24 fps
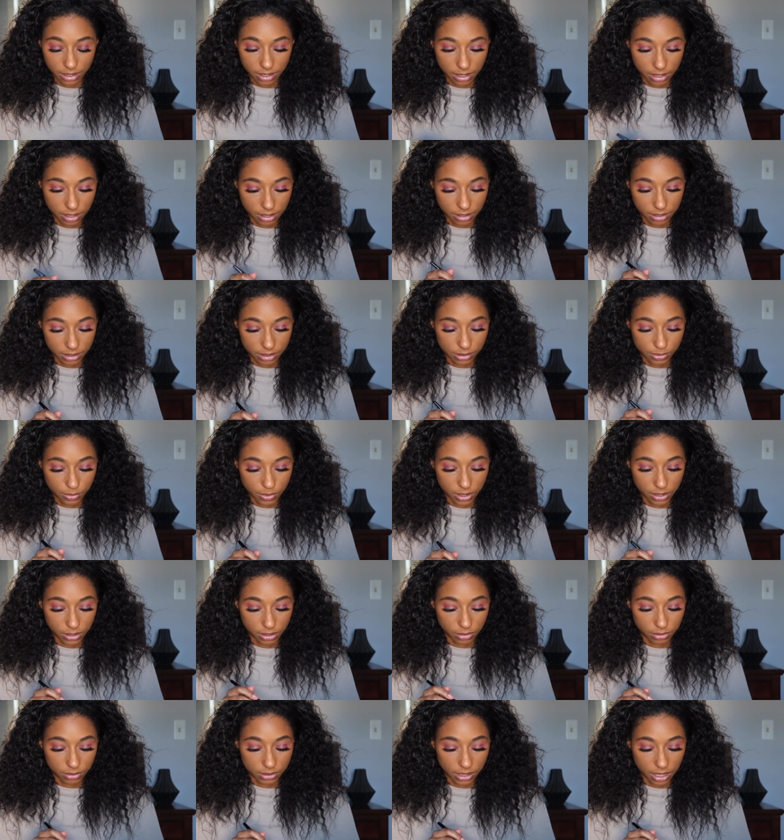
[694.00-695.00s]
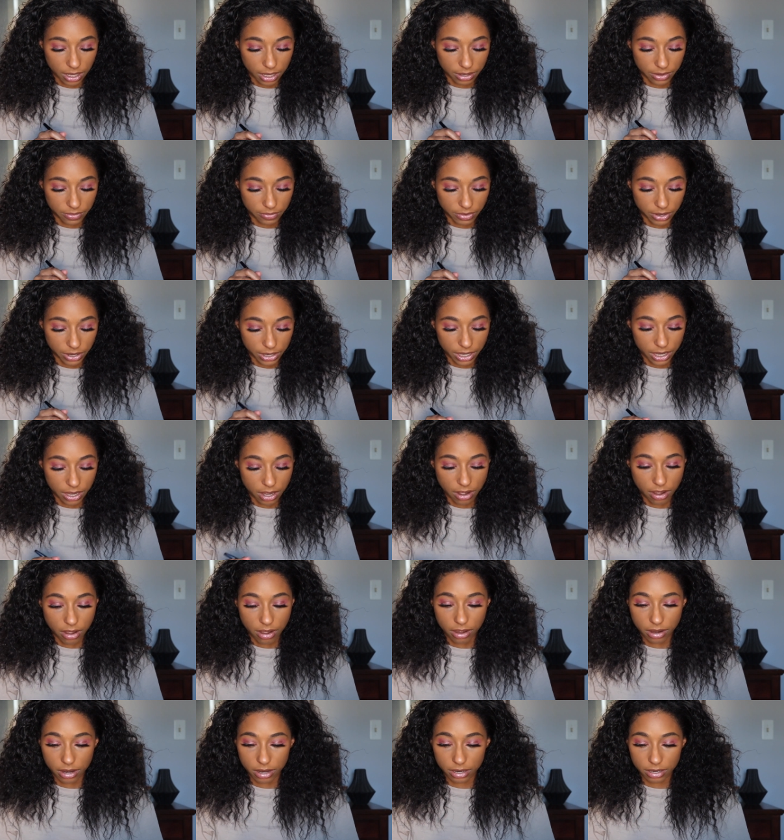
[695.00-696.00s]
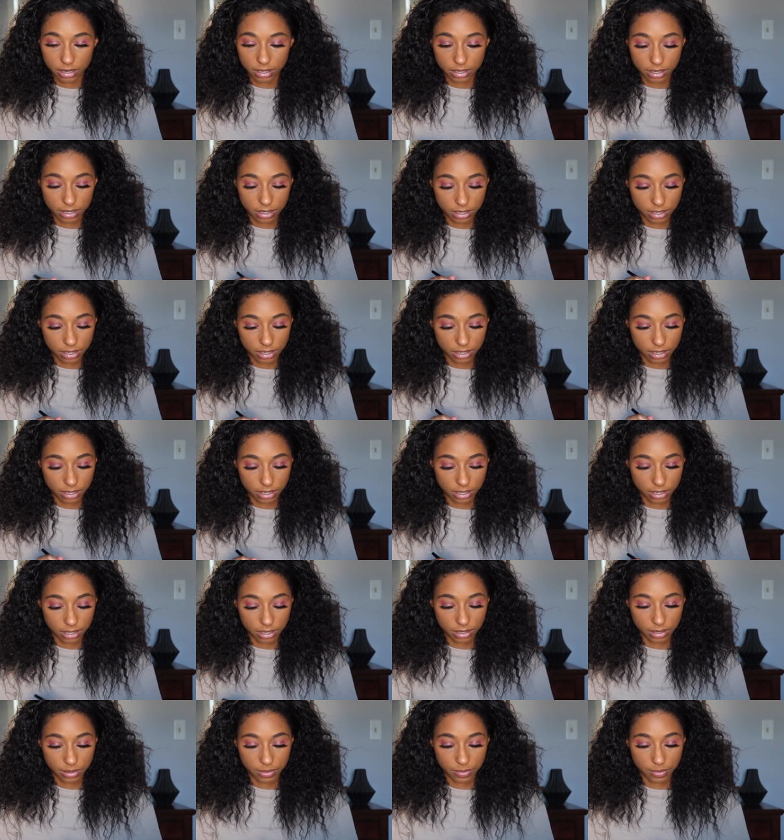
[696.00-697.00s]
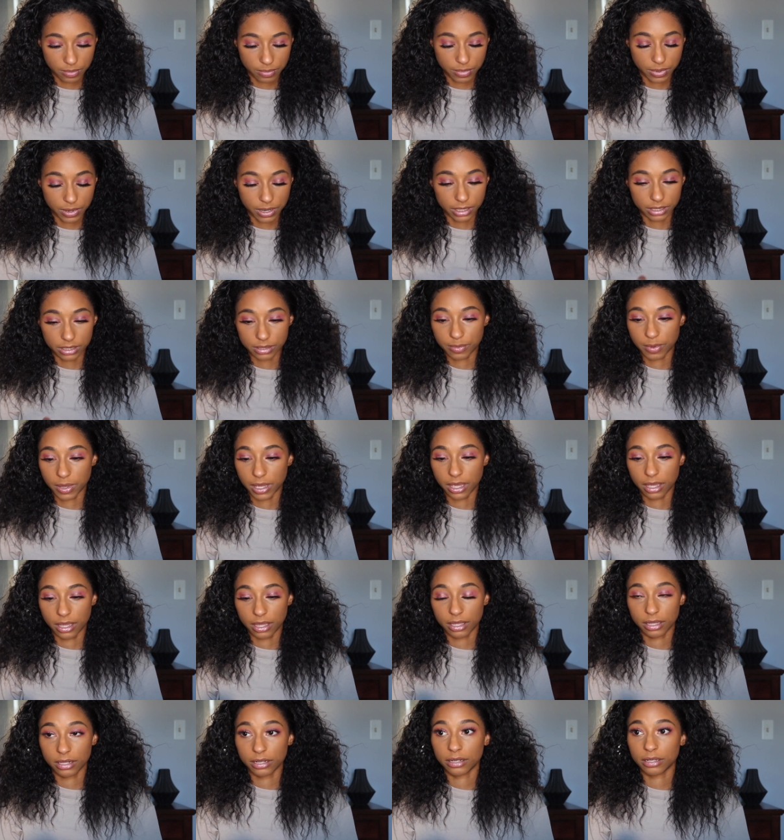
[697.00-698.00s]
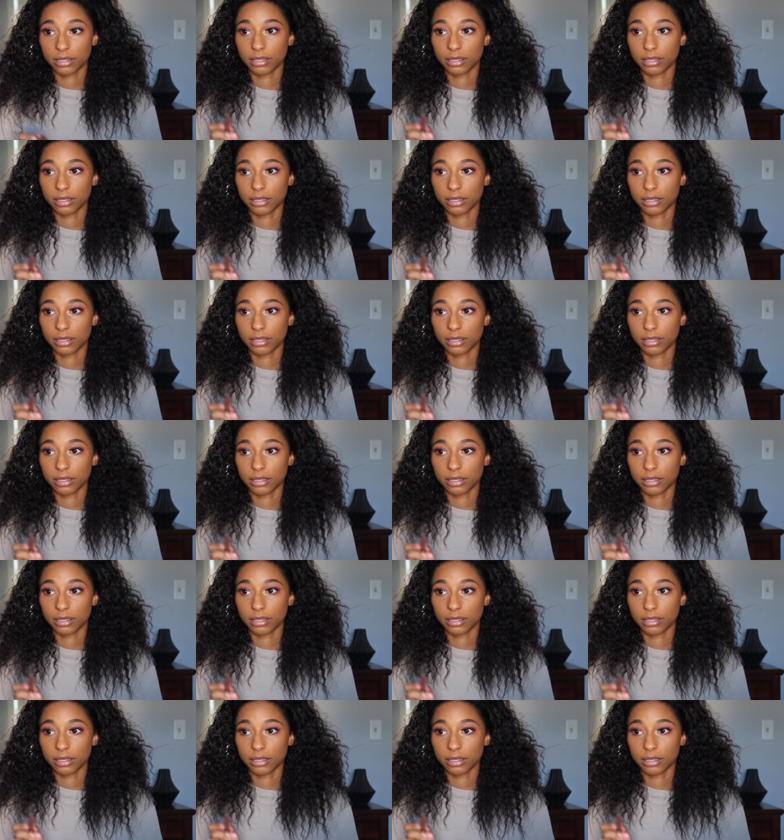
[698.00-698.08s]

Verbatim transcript: Oh, it's one of those like very hard press pan